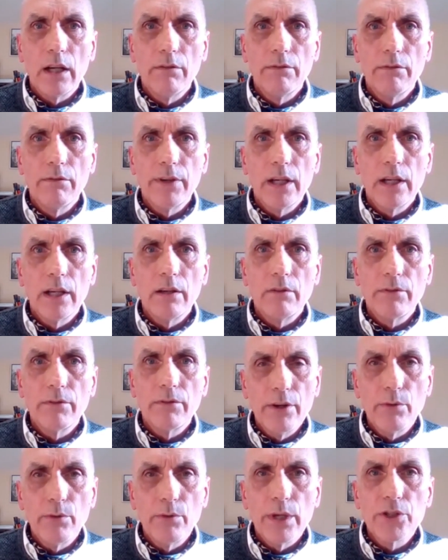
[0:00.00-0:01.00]

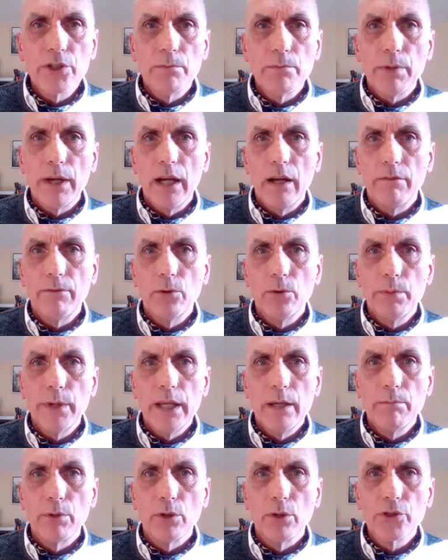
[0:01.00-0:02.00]
very rich and powerful
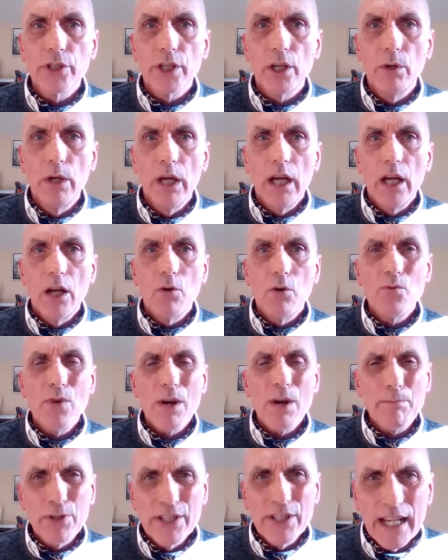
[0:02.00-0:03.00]
people. So
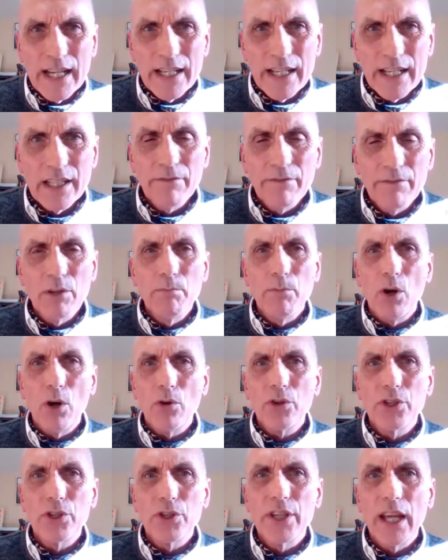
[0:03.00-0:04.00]
representative
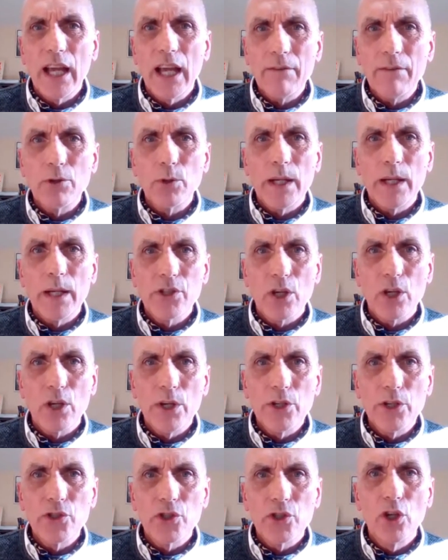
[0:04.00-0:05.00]
democracy, you have to ask the
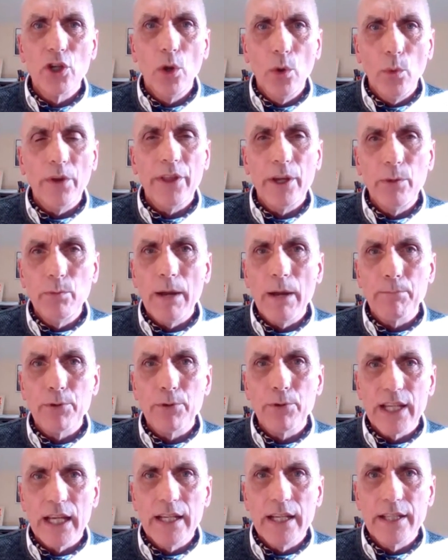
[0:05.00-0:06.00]
question, who are they
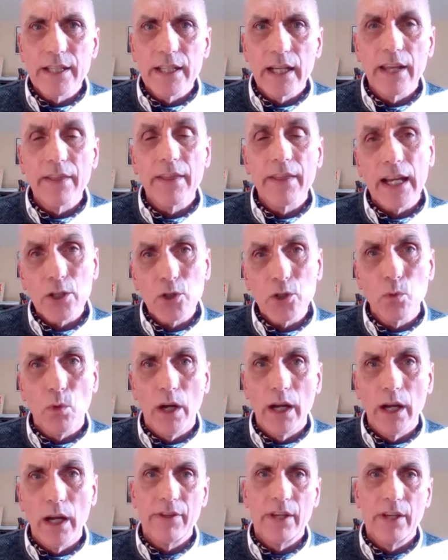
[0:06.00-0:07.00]
representing? And that's
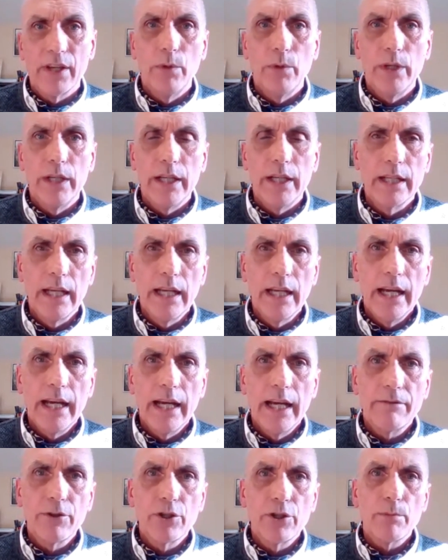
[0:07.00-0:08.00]
why I think we need a
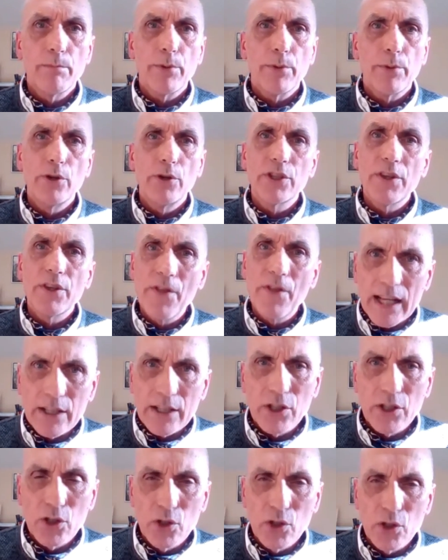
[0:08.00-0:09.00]
different approach. And
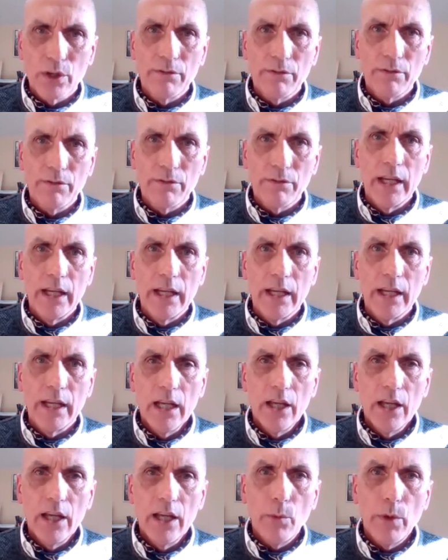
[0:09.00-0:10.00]
that's the sort of thing
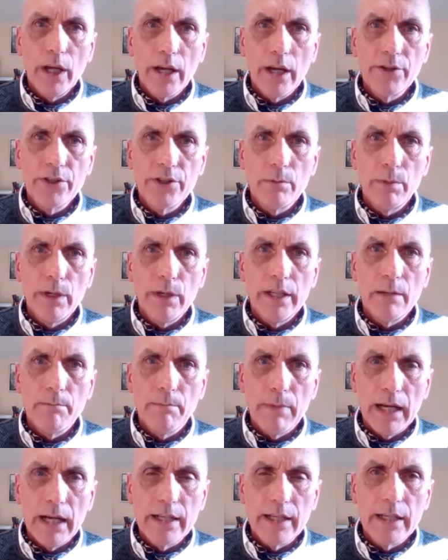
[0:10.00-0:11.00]
that we're going to be
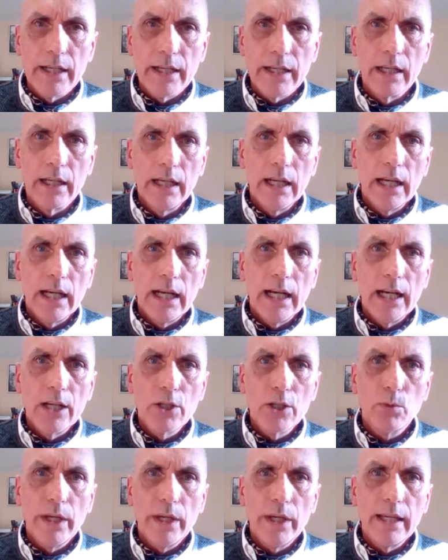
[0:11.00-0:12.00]
demanding
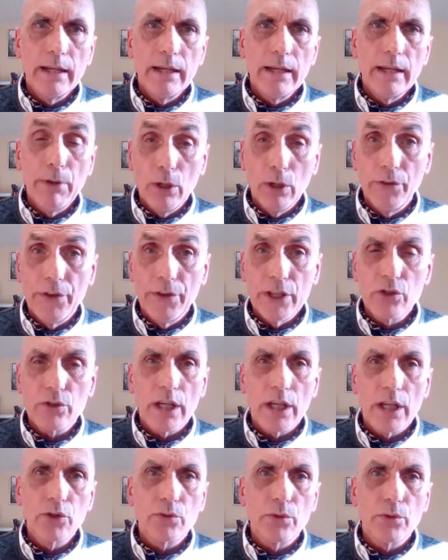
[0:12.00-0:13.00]
as we build this
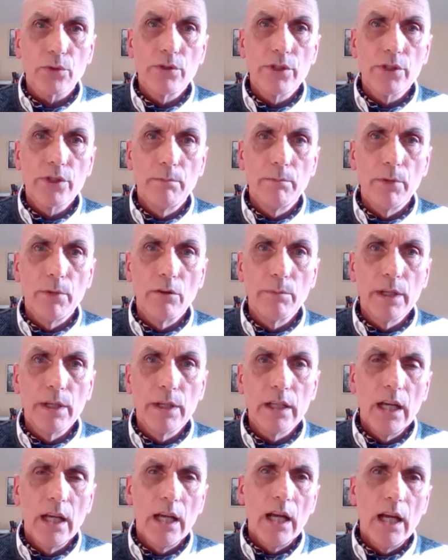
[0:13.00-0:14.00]
grassroots movement.
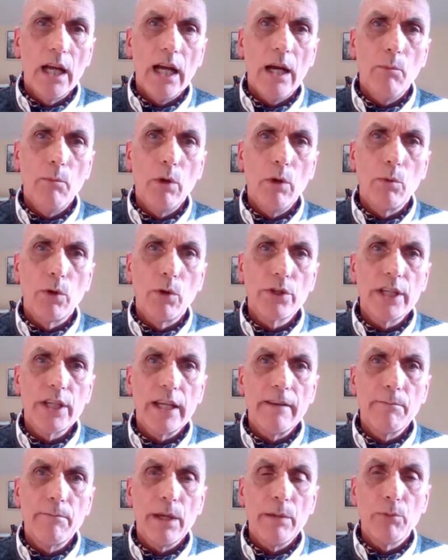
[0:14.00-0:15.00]
And we want to
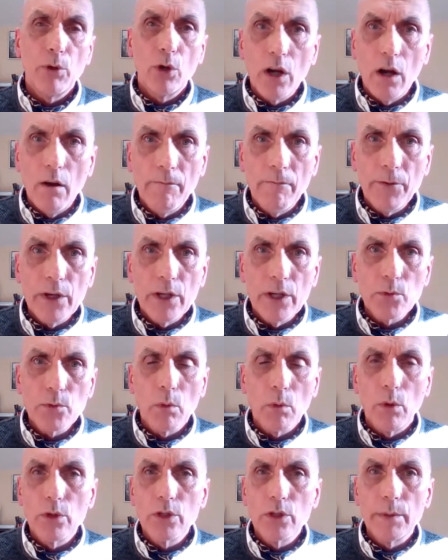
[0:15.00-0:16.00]
give people confidence, we
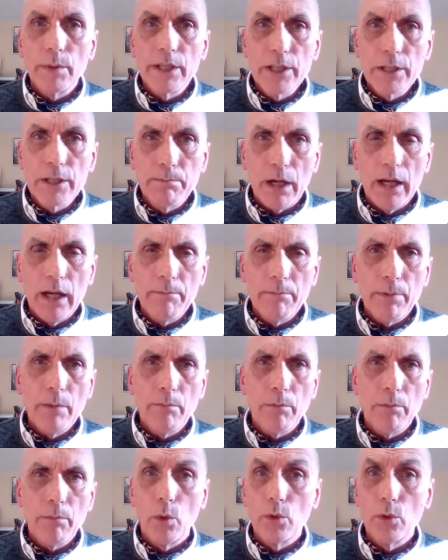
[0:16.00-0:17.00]
want to inspire
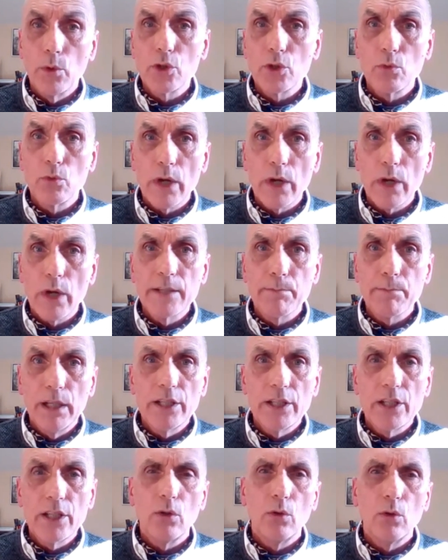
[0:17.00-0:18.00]
people, we want to raise
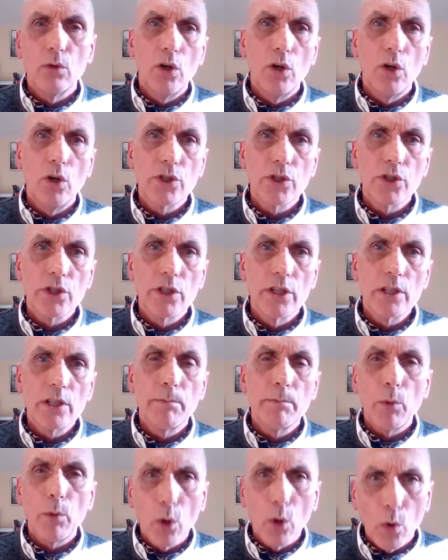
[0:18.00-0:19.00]
political consciousness,
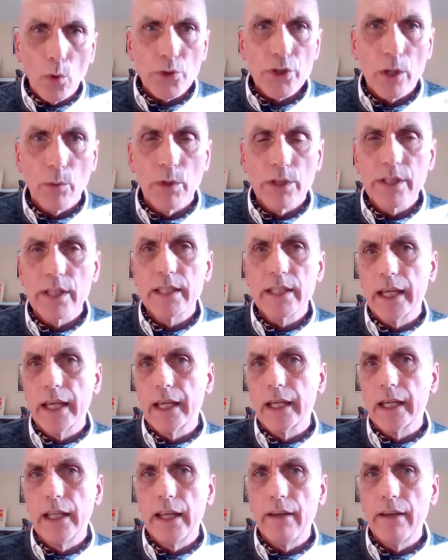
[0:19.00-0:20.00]
but we also want to take
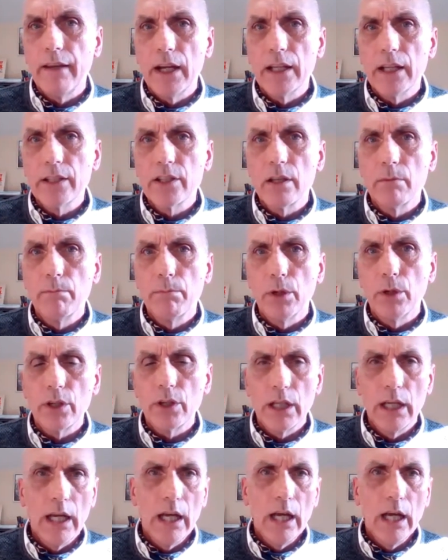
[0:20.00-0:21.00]
a leaf out of the book
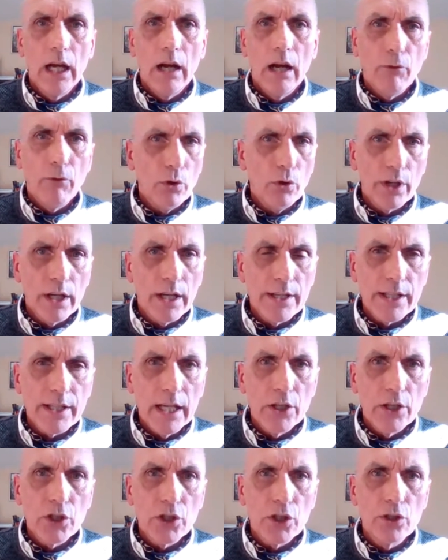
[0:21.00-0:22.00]
of
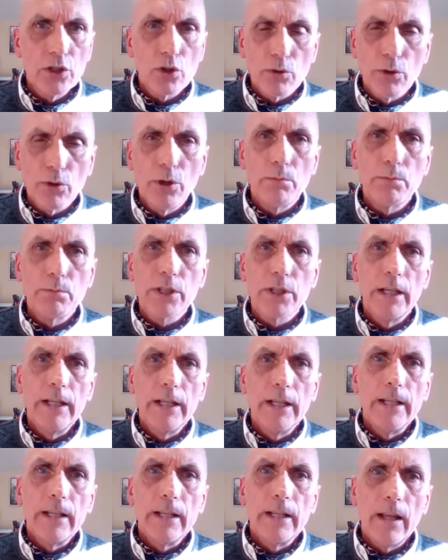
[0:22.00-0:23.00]
organisations, groups
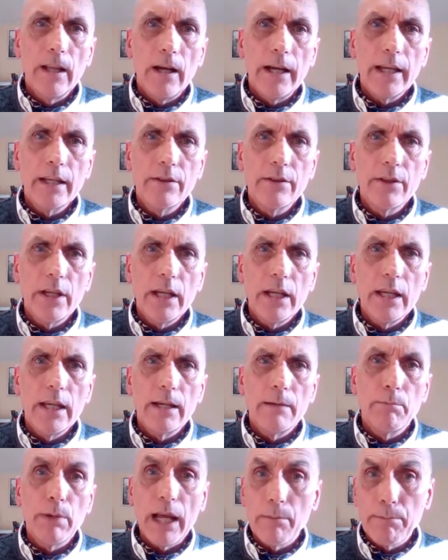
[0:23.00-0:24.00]
like
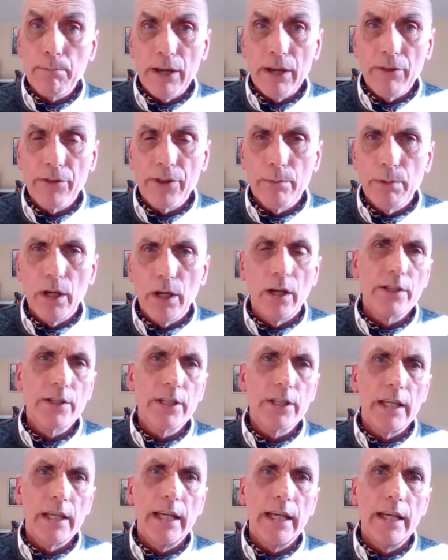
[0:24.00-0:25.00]
the Black Panther
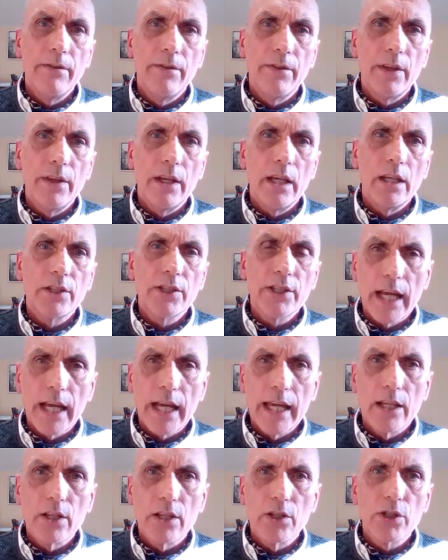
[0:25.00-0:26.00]
Party in the
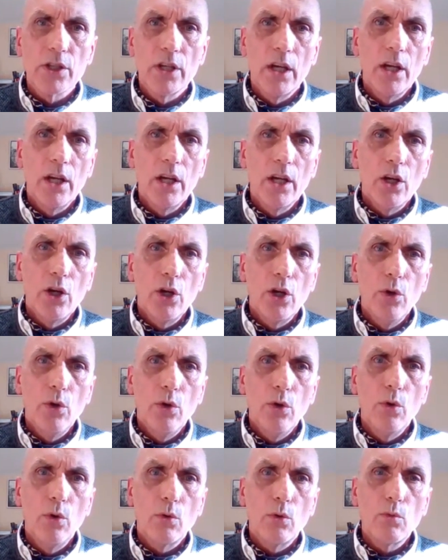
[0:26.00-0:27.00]
States,
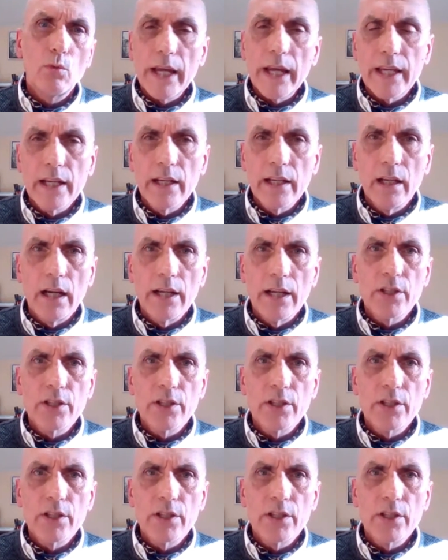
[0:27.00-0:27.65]
who recognise